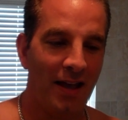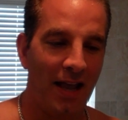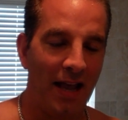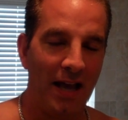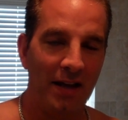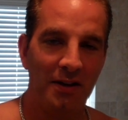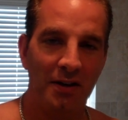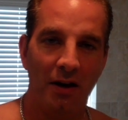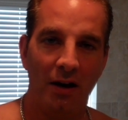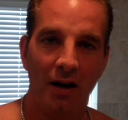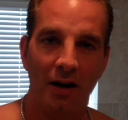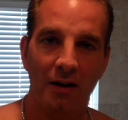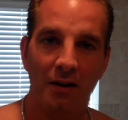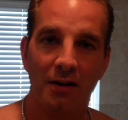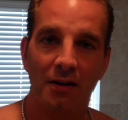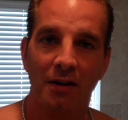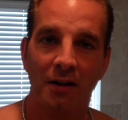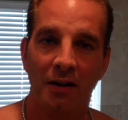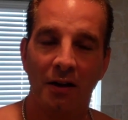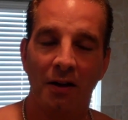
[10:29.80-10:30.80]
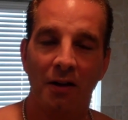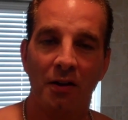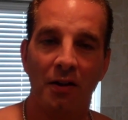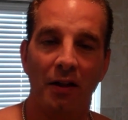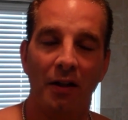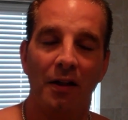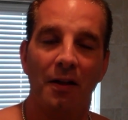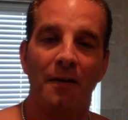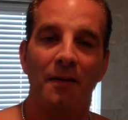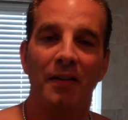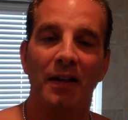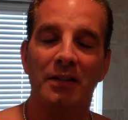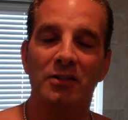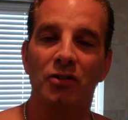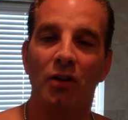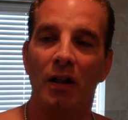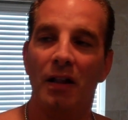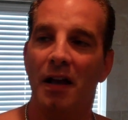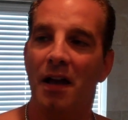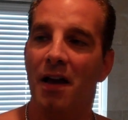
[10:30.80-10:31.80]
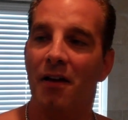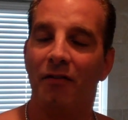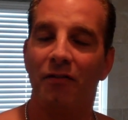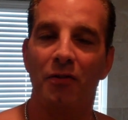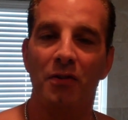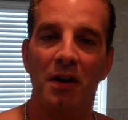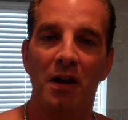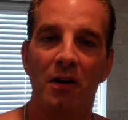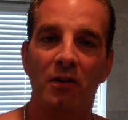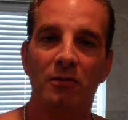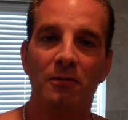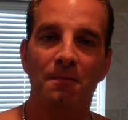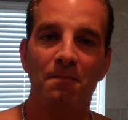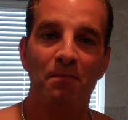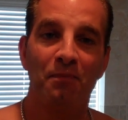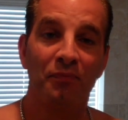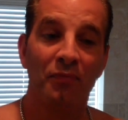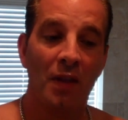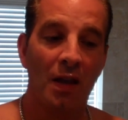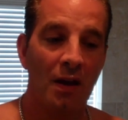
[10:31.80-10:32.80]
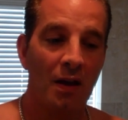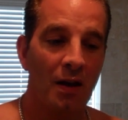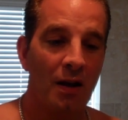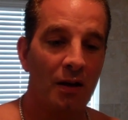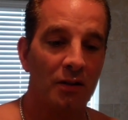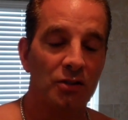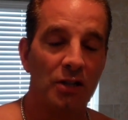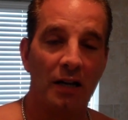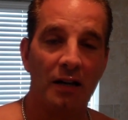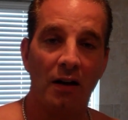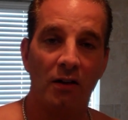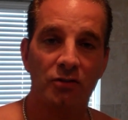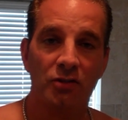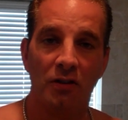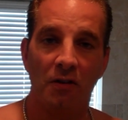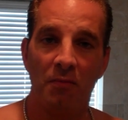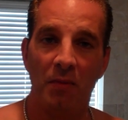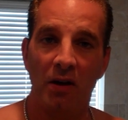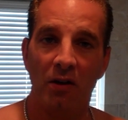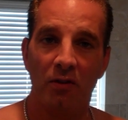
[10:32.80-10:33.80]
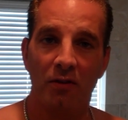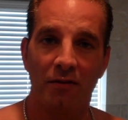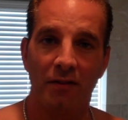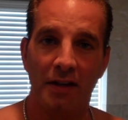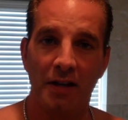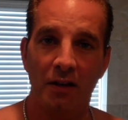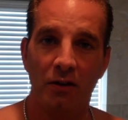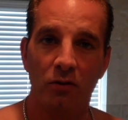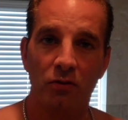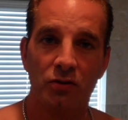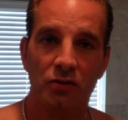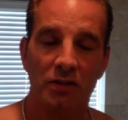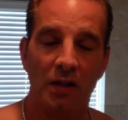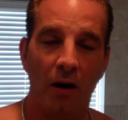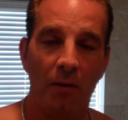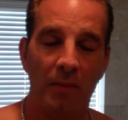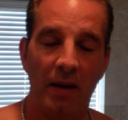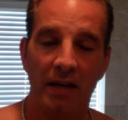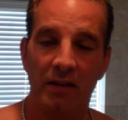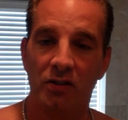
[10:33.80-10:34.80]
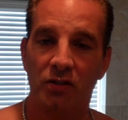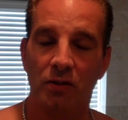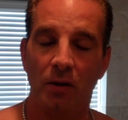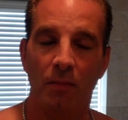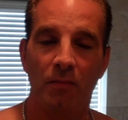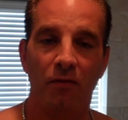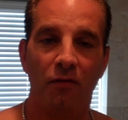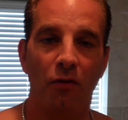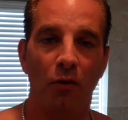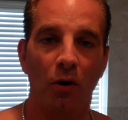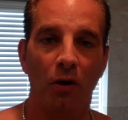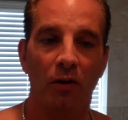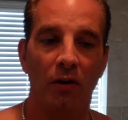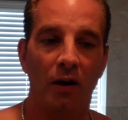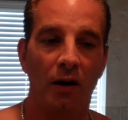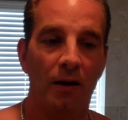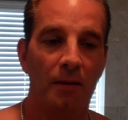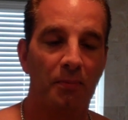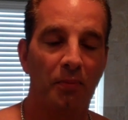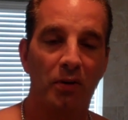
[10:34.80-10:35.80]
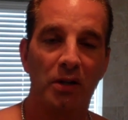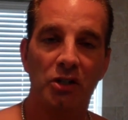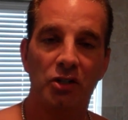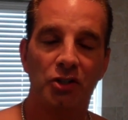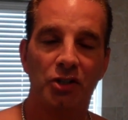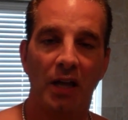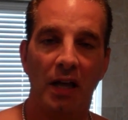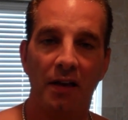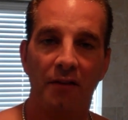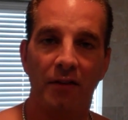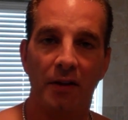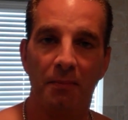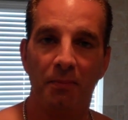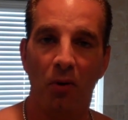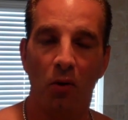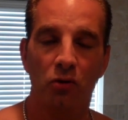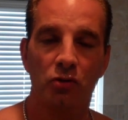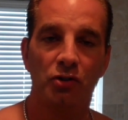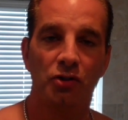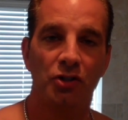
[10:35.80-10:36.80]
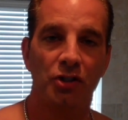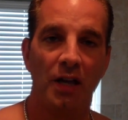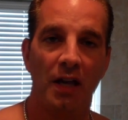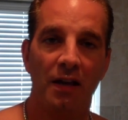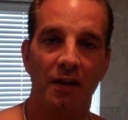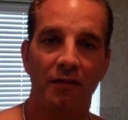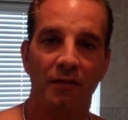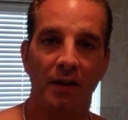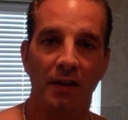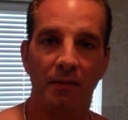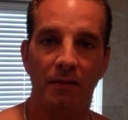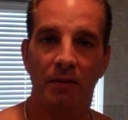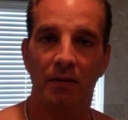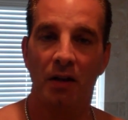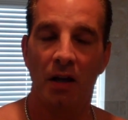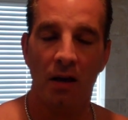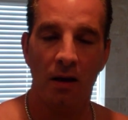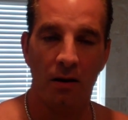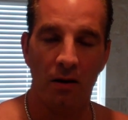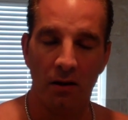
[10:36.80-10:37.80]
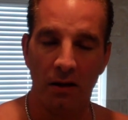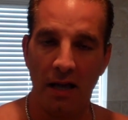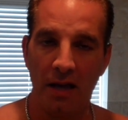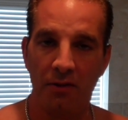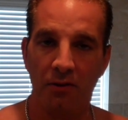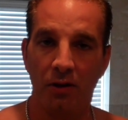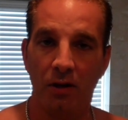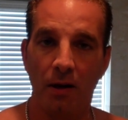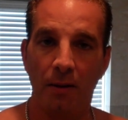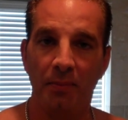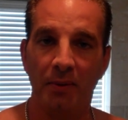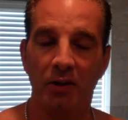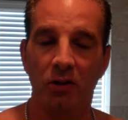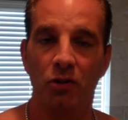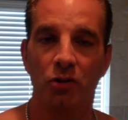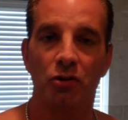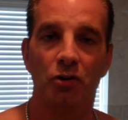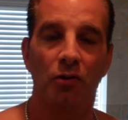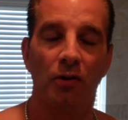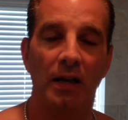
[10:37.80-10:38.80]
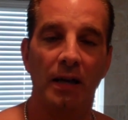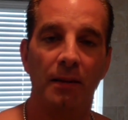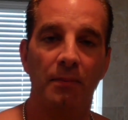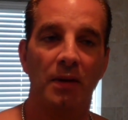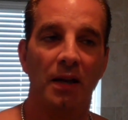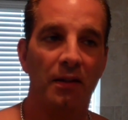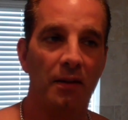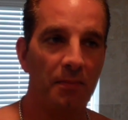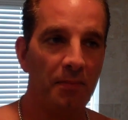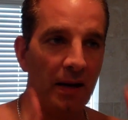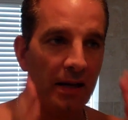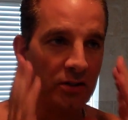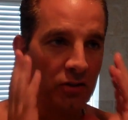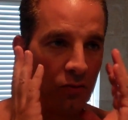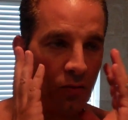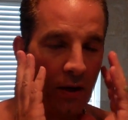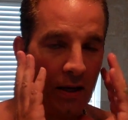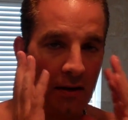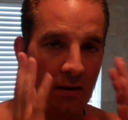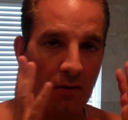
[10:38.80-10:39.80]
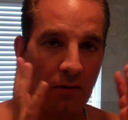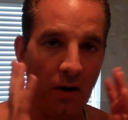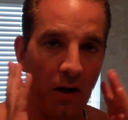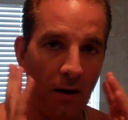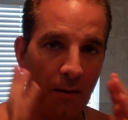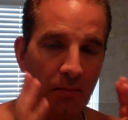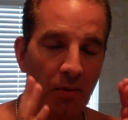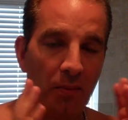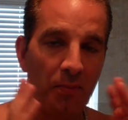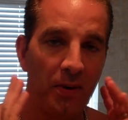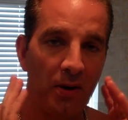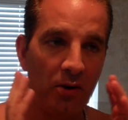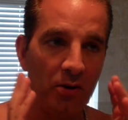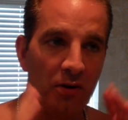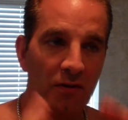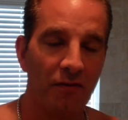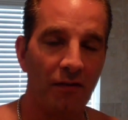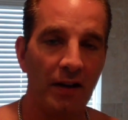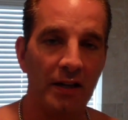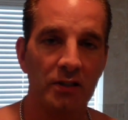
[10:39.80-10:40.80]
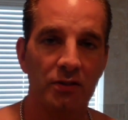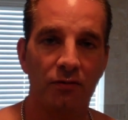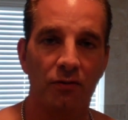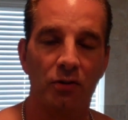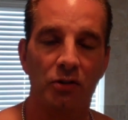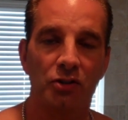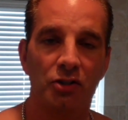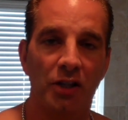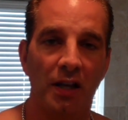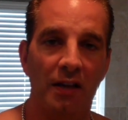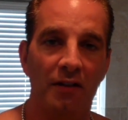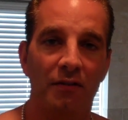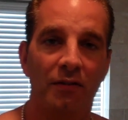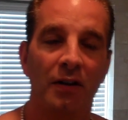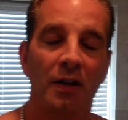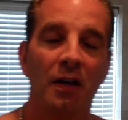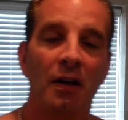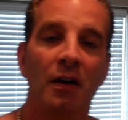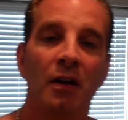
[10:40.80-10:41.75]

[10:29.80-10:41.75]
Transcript: And uh, that's all I have for now. Check out some of my other videos. I'll make some for uh, pre-shave and post-shave and lathering up a good cream and the best way to uh, prepare your face for a shave.